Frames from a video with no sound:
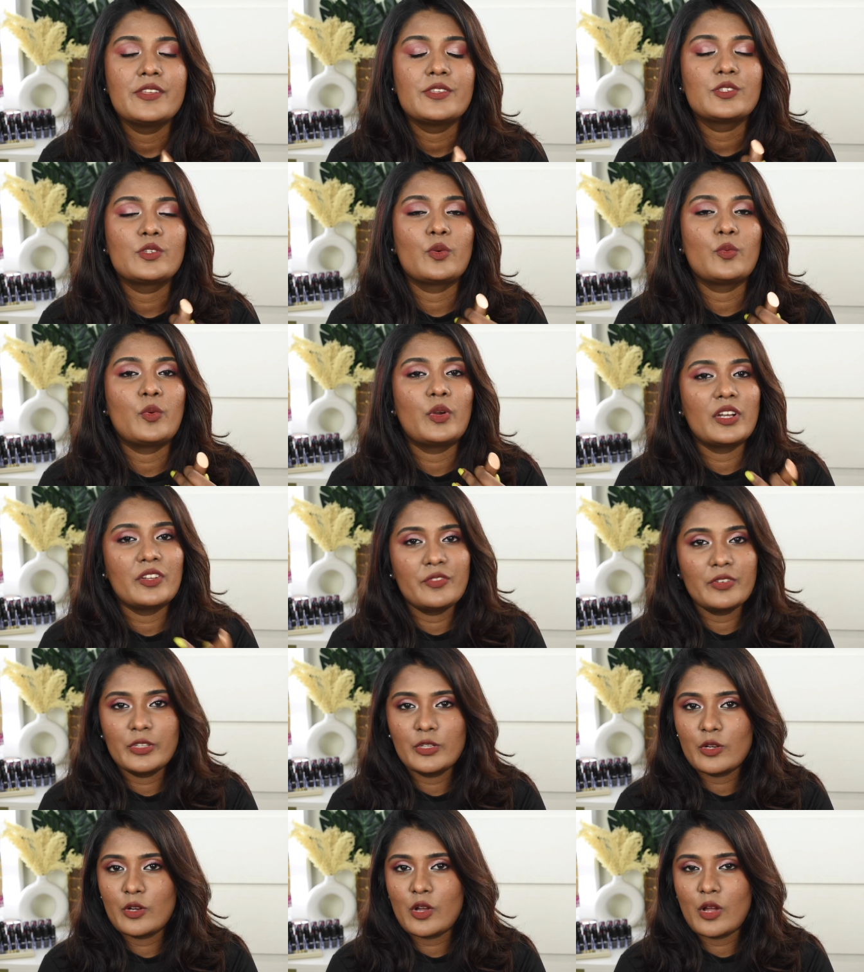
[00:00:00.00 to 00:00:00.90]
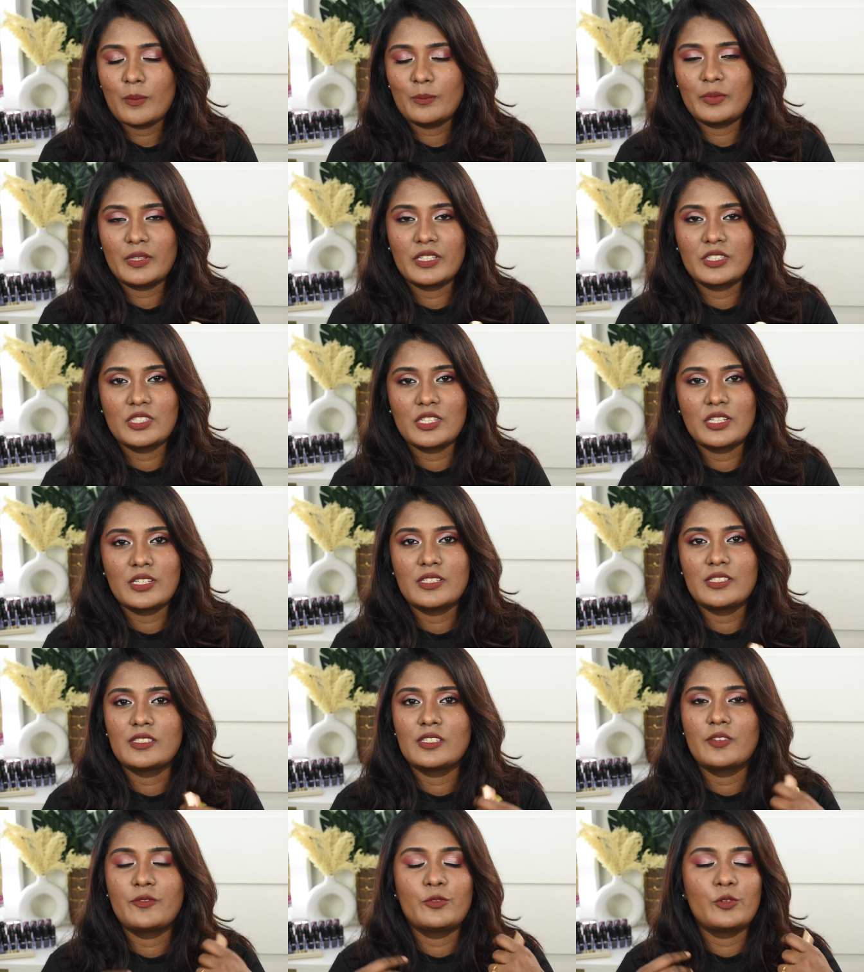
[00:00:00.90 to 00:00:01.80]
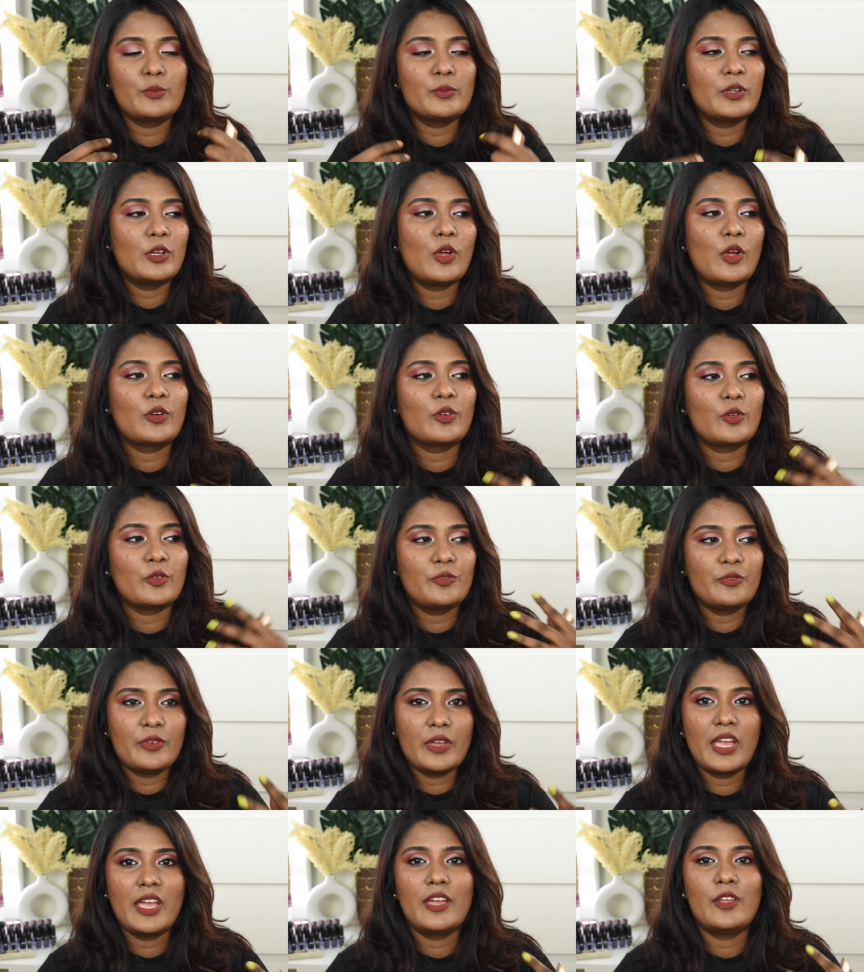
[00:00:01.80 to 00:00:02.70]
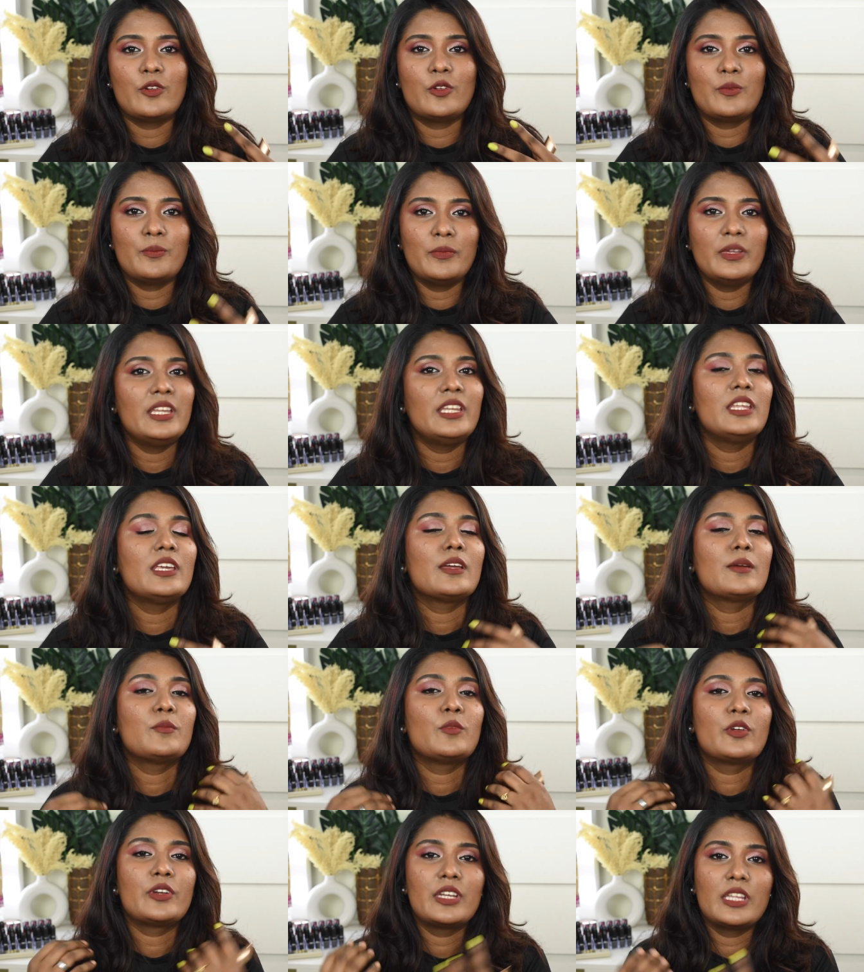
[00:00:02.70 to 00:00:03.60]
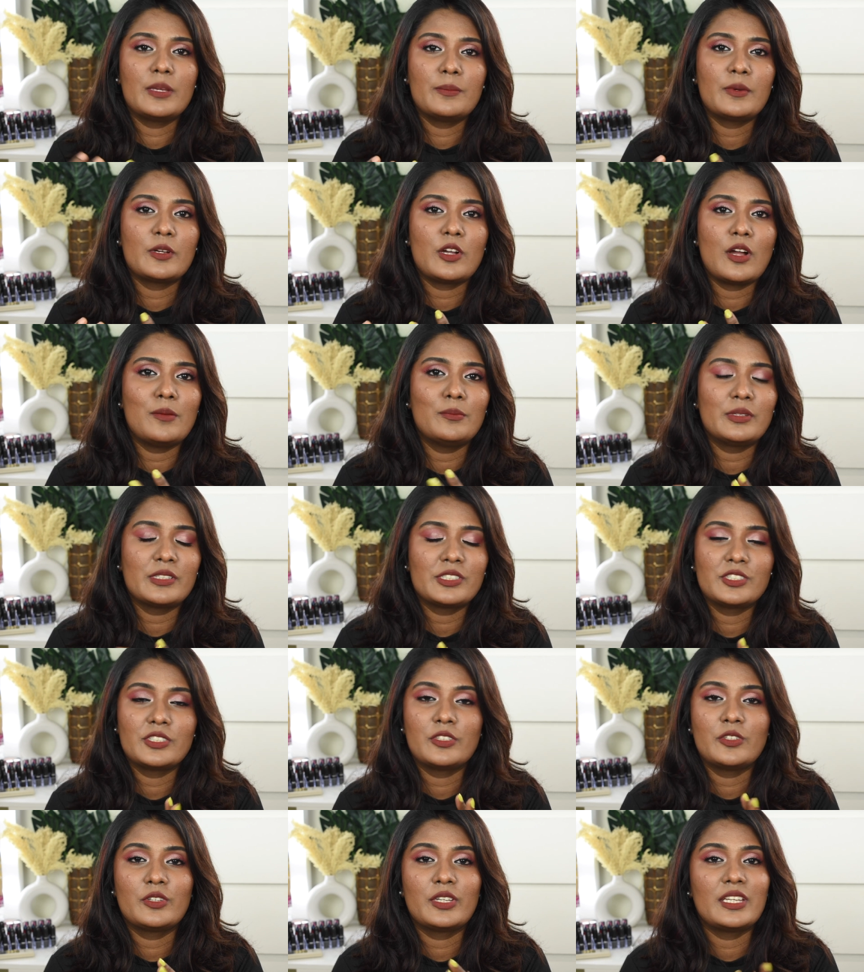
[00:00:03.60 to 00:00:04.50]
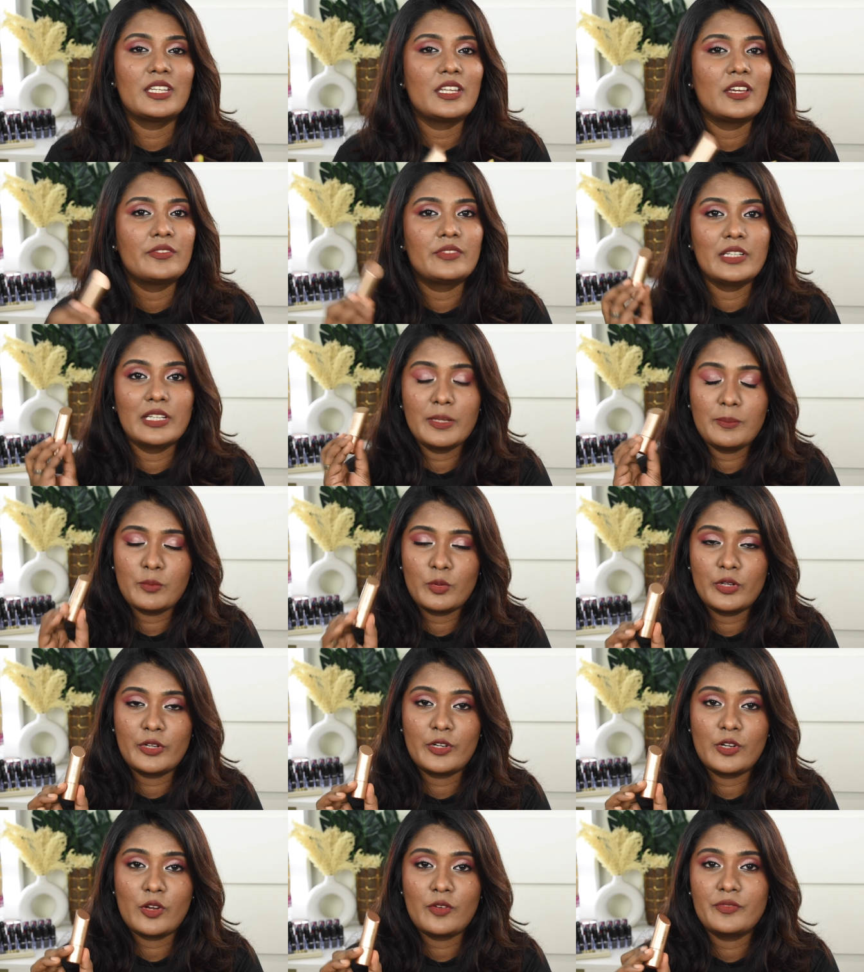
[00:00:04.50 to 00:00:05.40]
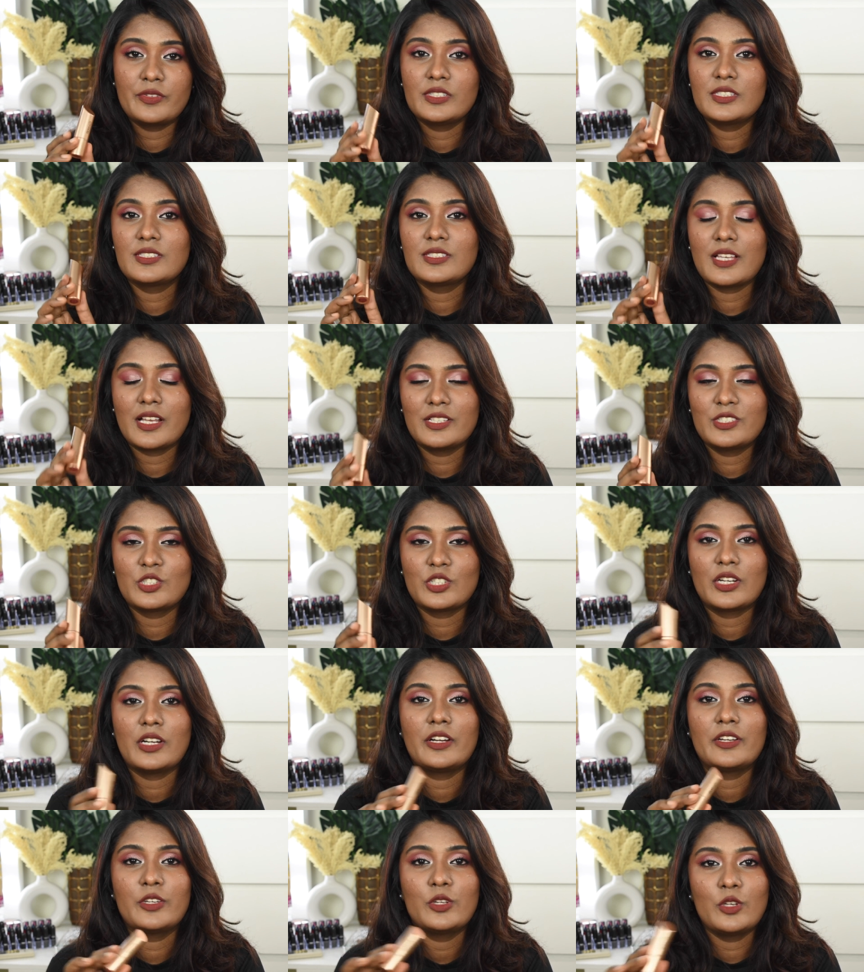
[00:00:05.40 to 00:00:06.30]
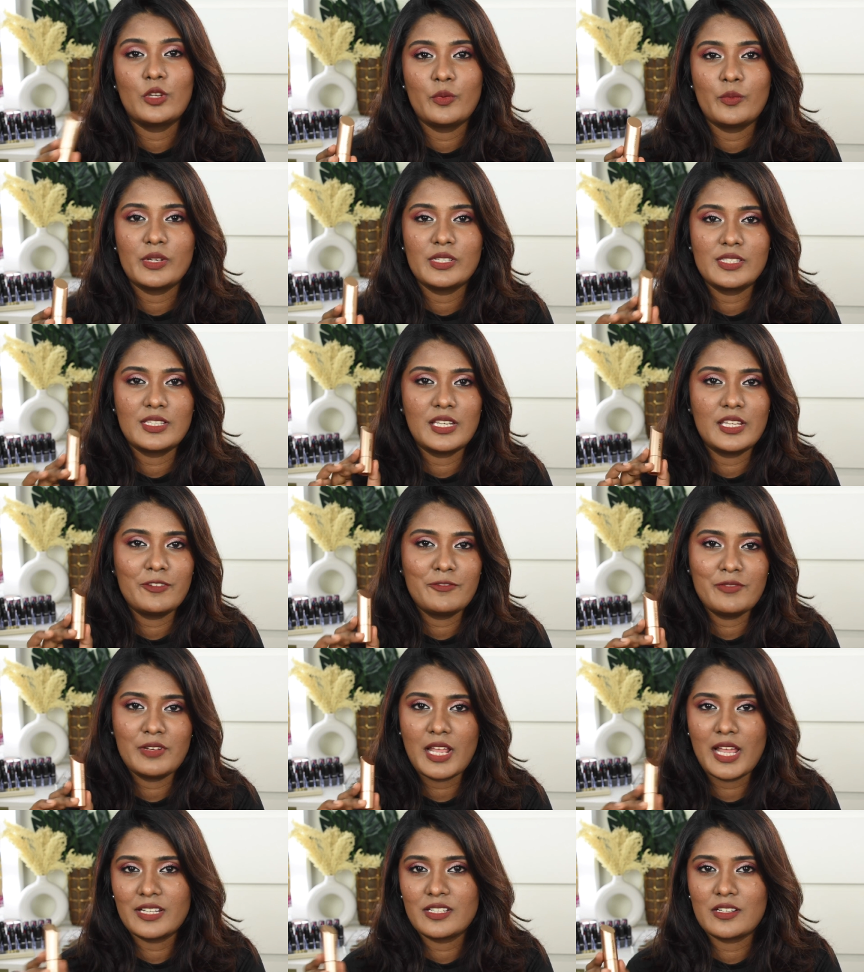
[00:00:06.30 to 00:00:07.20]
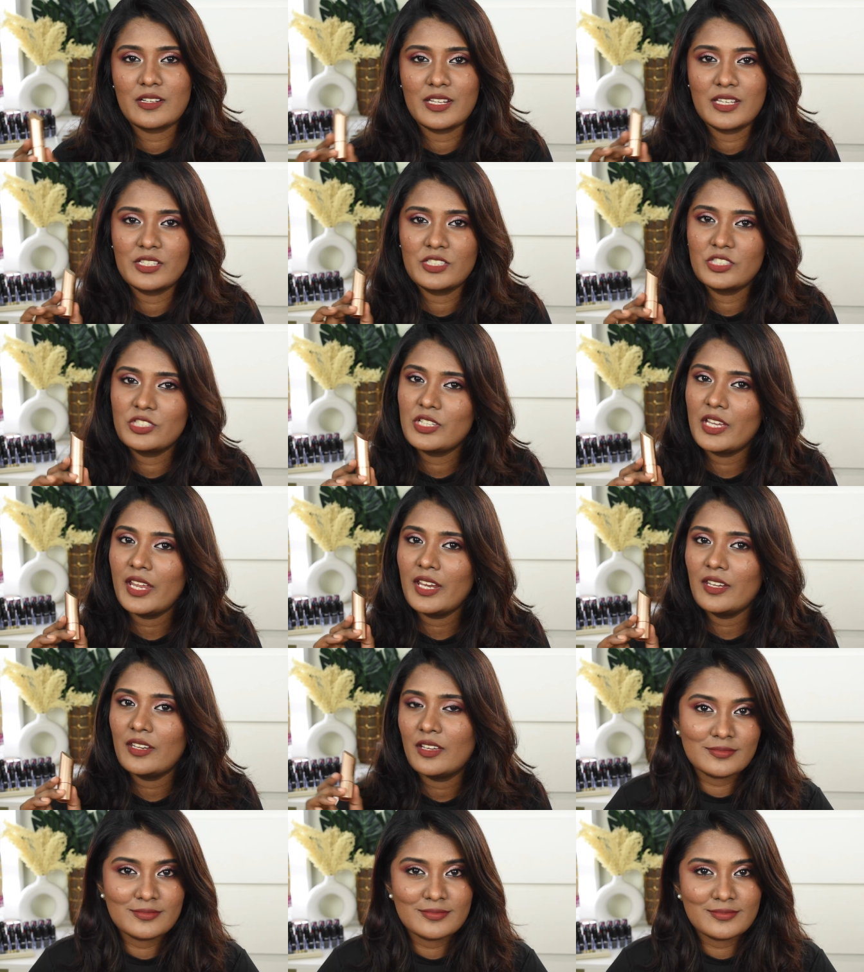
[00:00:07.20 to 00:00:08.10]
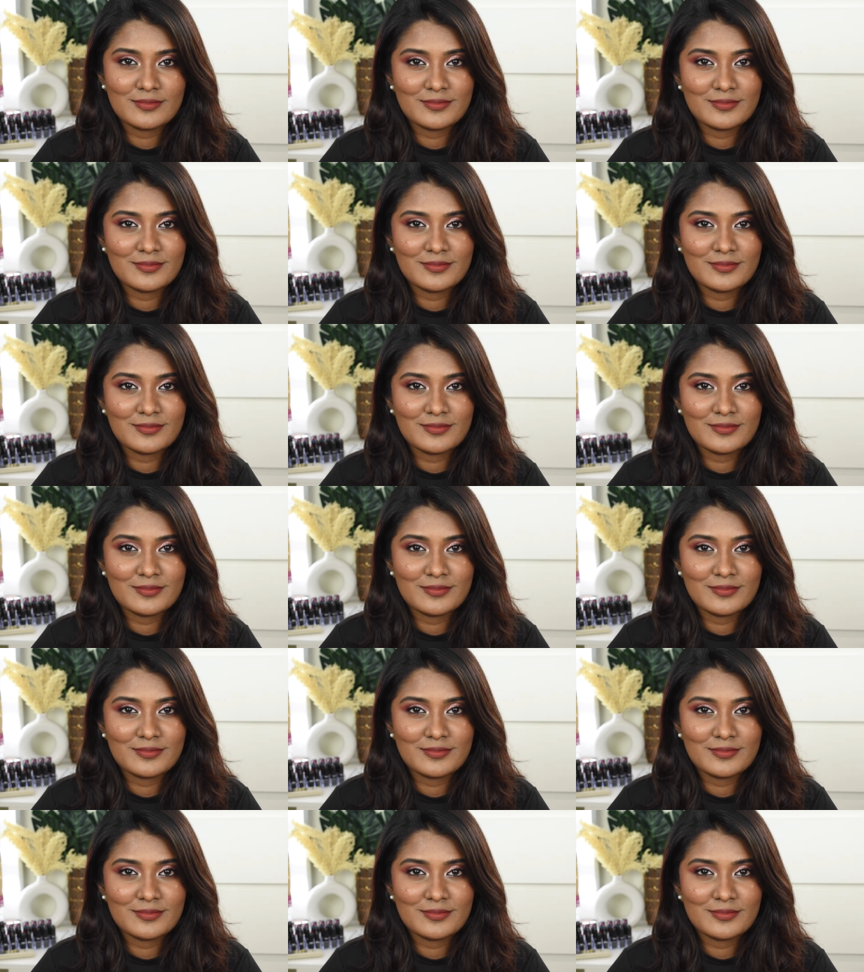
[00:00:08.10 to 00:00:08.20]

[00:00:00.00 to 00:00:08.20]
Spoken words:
So whatever your complexion is, if you belong to fair or medium or deeper complexion, you can definitely pull it off. It's such a universally flattering shade.